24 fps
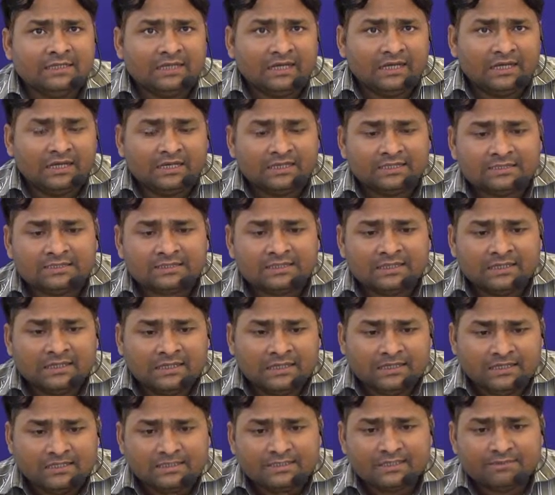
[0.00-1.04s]
is
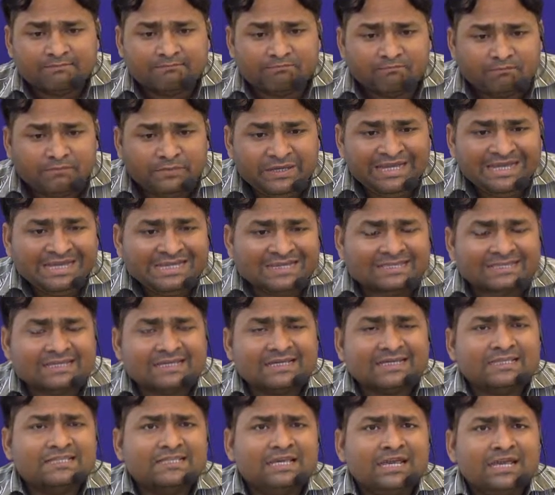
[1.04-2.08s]
a piece,
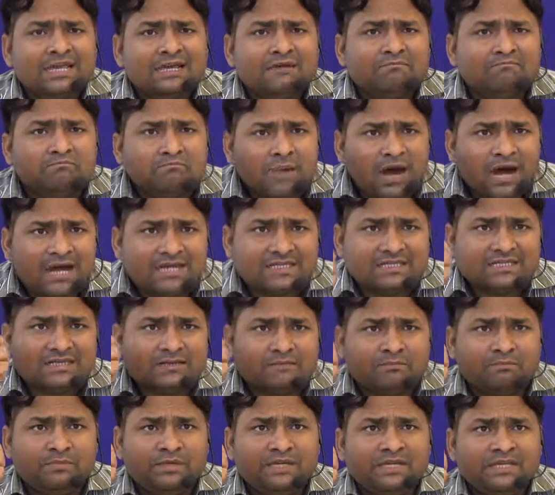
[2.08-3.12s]
is a
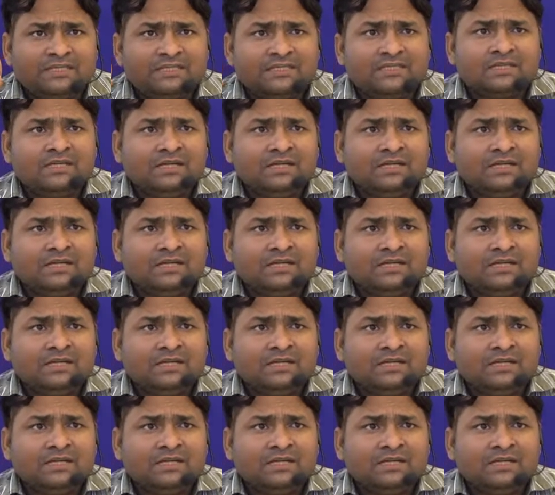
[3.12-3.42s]
masterpiece